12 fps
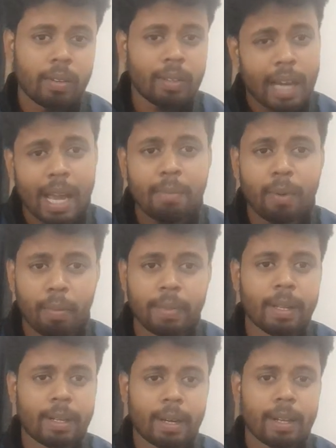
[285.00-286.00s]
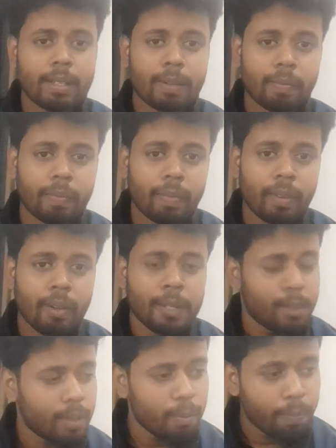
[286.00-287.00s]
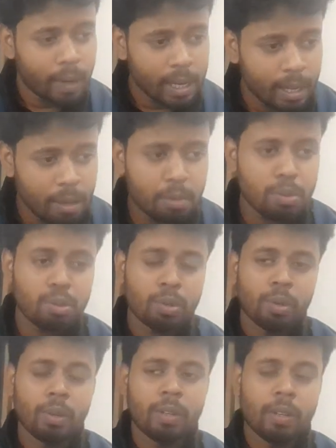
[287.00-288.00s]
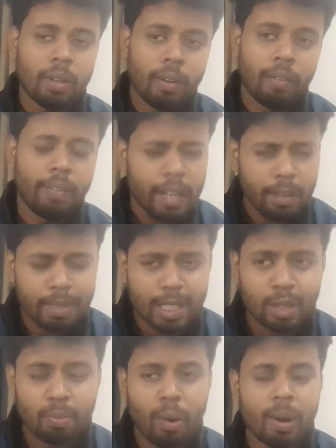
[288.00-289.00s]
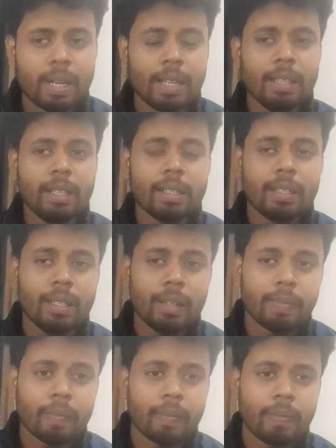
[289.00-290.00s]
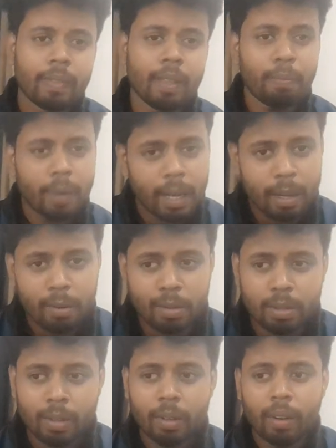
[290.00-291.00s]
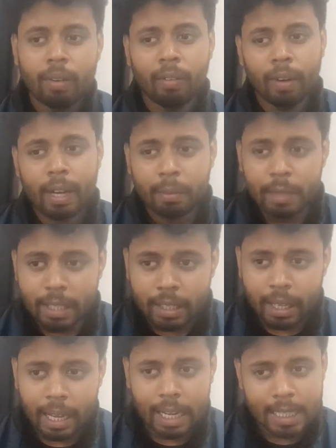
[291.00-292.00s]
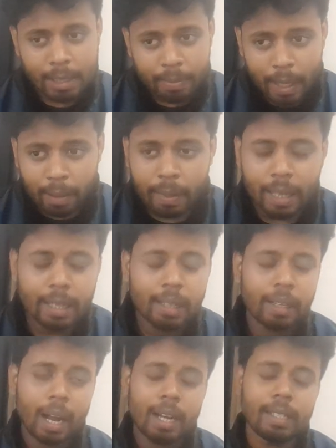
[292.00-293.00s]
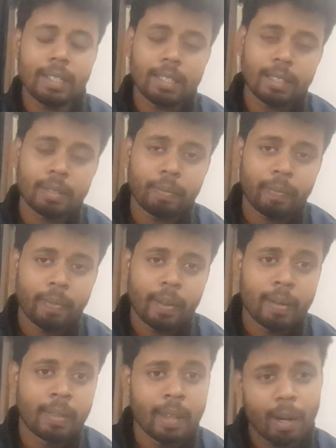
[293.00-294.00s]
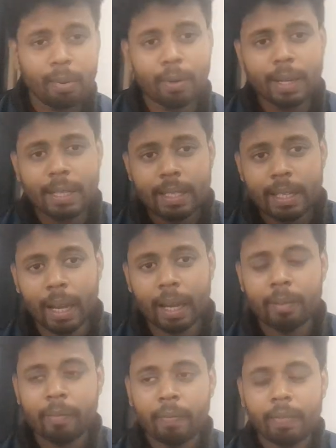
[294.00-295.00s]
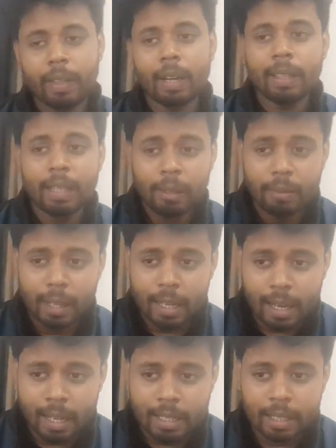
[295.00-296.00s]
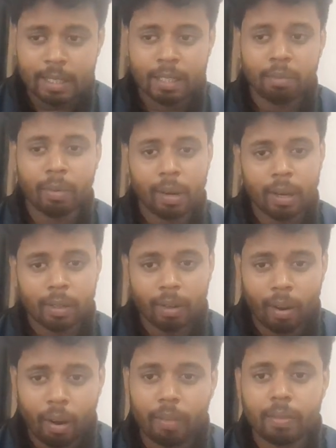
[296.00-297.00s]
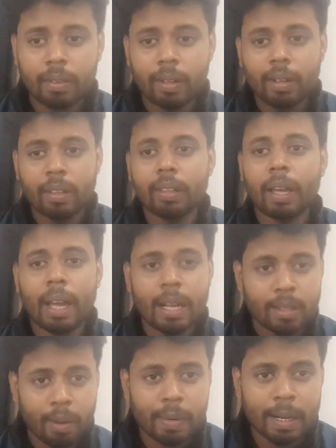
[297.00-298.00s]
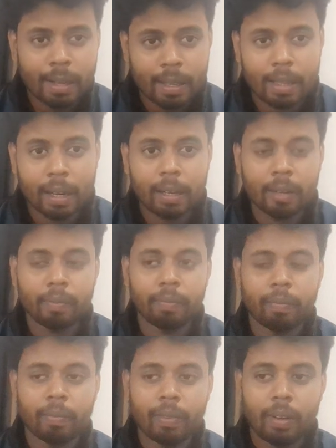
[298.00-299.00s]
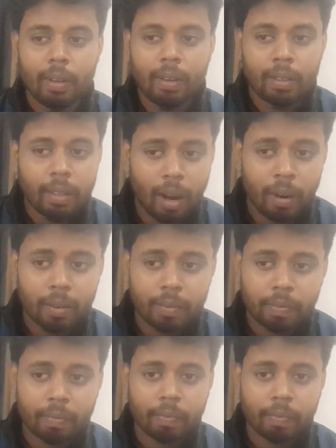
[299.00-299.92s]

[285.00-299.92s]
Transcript: type of literature. So they produce very much spontaneously. They produce very much experimental writings. Therefore, we can say that new literature is the product of the age of internet. Now,